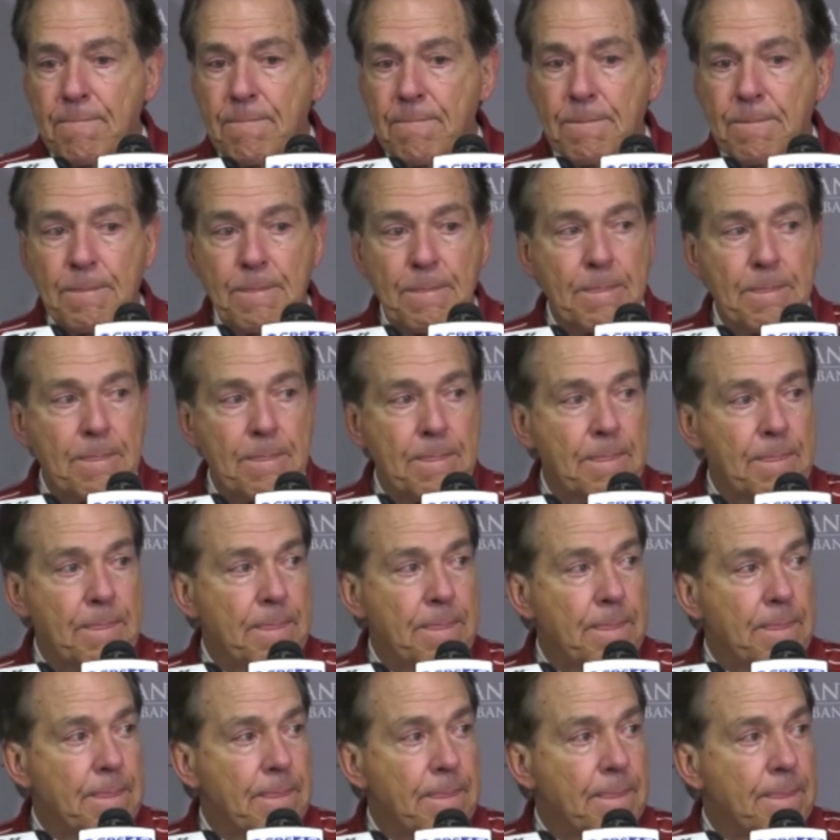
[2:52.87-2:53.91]
What was the
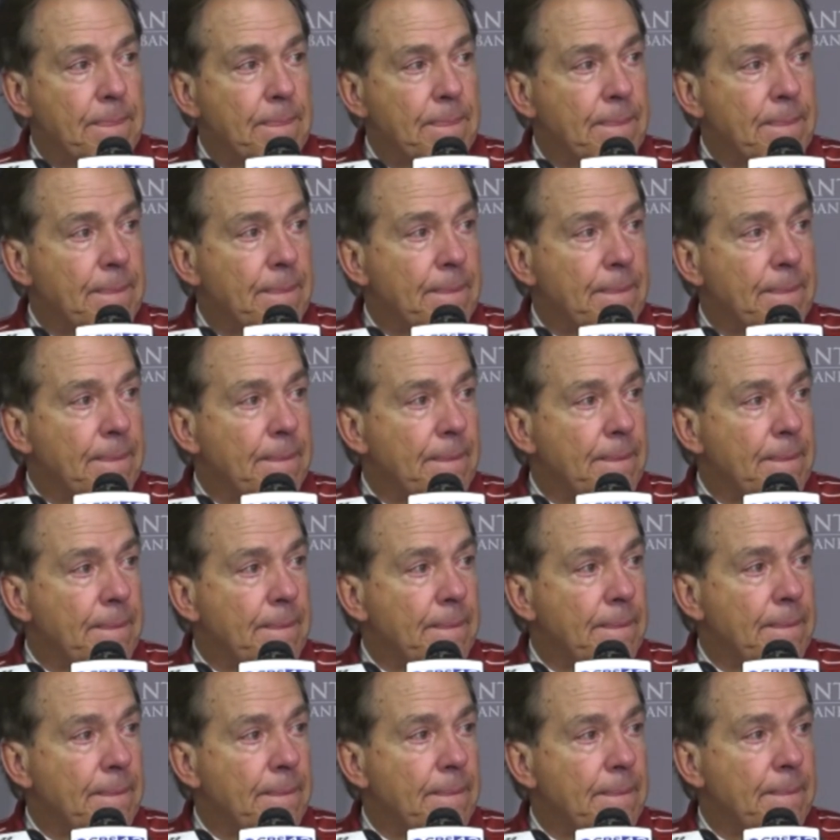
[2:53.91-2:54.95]
message you delivered to the
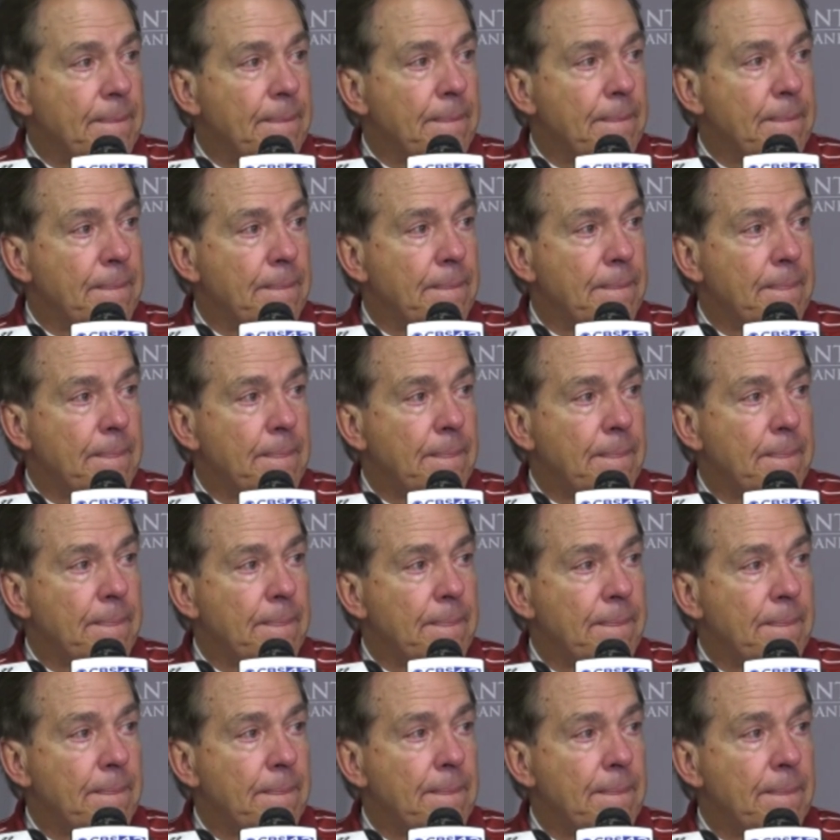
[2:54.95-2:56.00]
offense after that fourth
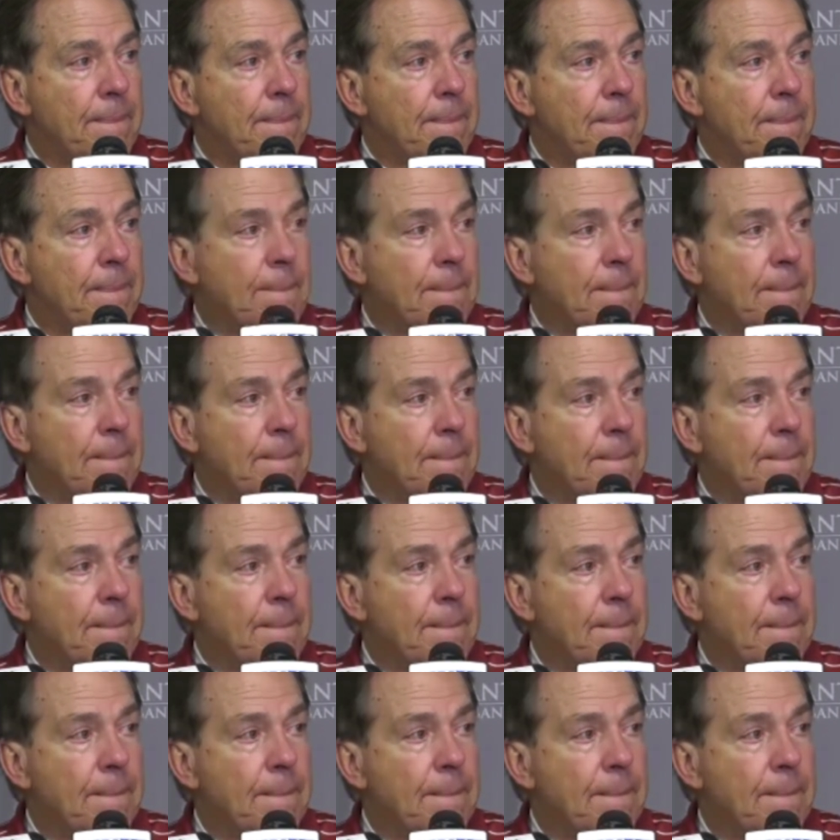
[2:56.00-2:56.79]
down play early in the game,